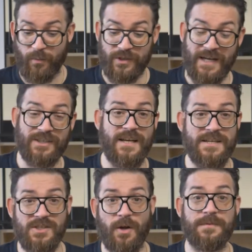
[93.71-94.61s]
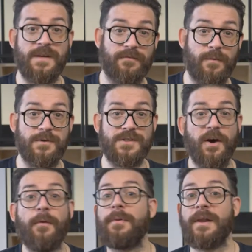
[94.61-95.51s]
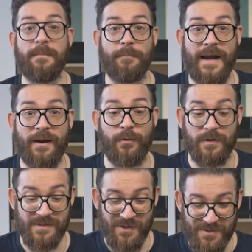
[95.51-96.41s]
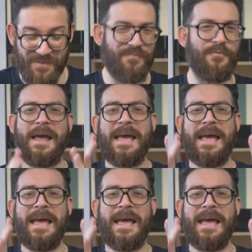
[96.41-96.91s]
which actually stops it from toppling backwards. So some